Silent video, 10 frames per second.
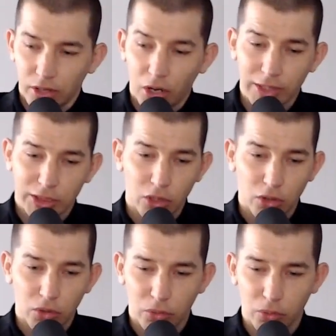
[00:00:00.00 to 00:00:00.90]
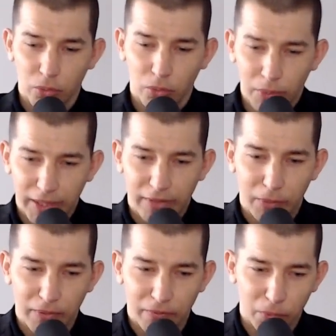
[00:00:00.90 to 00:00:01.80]
All right. So we,
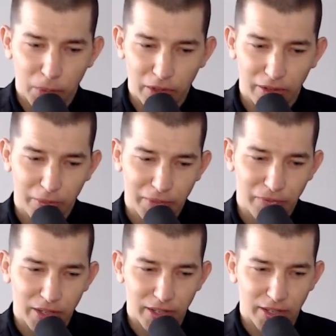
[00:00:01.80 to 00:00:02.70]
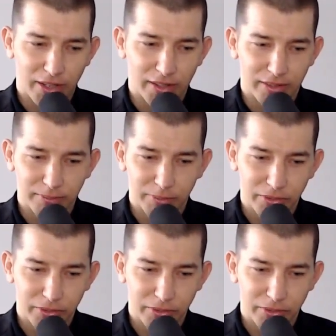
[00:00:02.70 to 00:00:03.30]
we, we're, we've, uh,